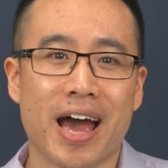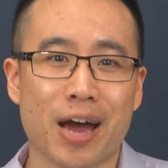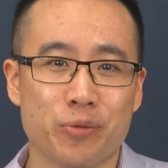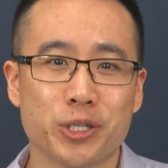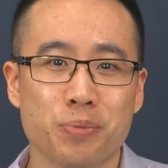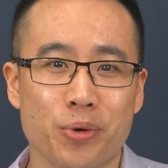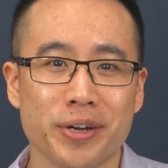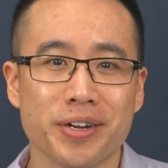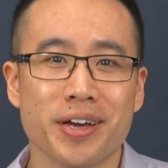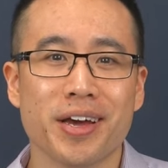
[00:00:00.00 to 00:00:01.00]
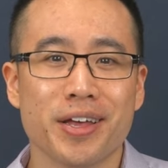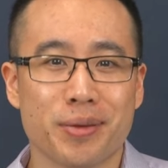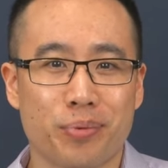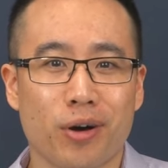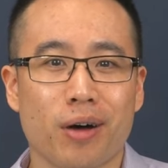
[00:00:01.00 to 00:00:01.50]
at which point,
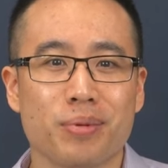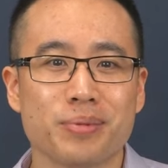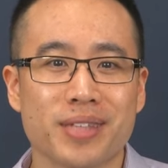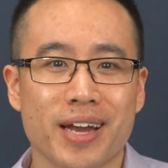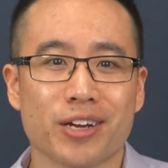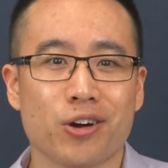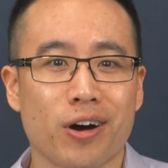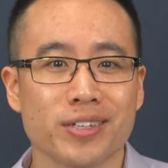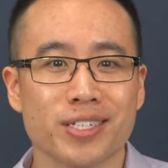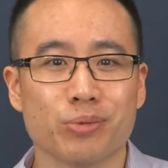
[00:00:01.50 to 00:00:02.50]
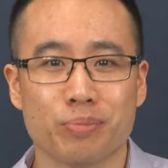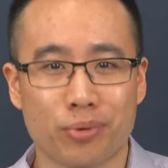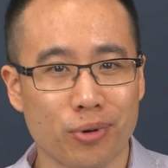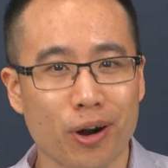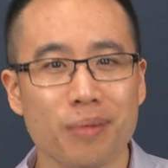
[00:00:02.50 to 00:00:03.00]
the problems that it causes would
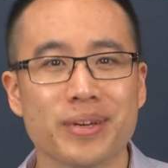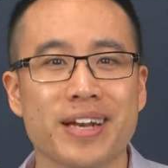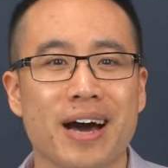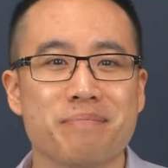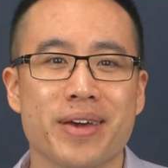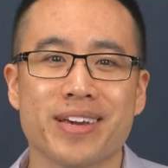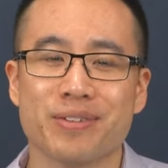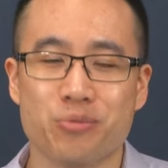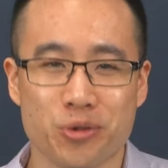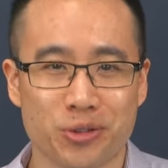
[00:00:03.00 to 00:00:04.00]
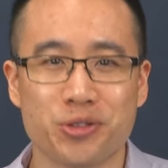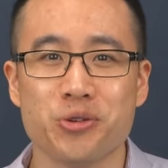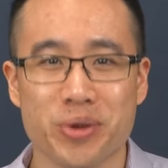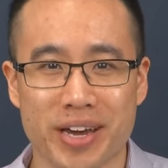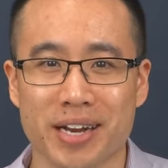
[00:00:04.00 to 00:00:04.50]
probably not make it worth
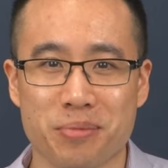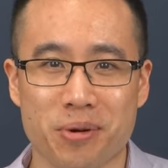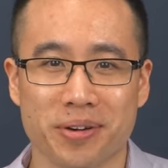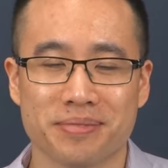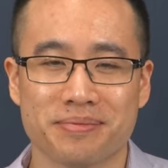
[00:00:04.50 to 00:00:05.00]
doing anymore.